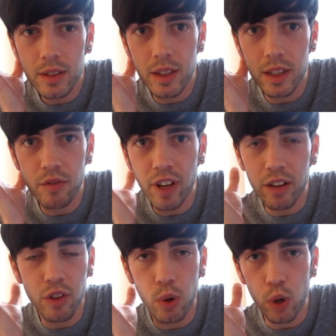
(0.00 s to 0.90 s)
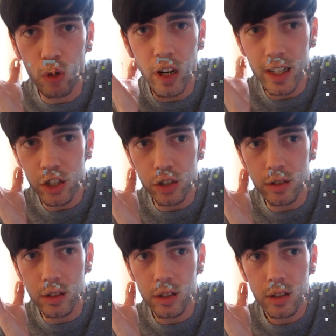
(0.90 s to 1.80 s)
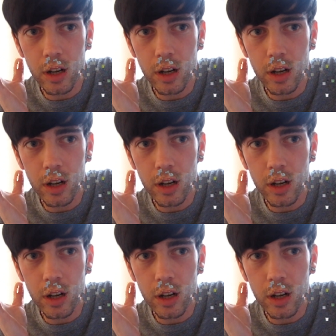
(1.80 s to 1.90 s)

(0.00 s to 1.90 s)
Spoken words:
that, like, with the whole religion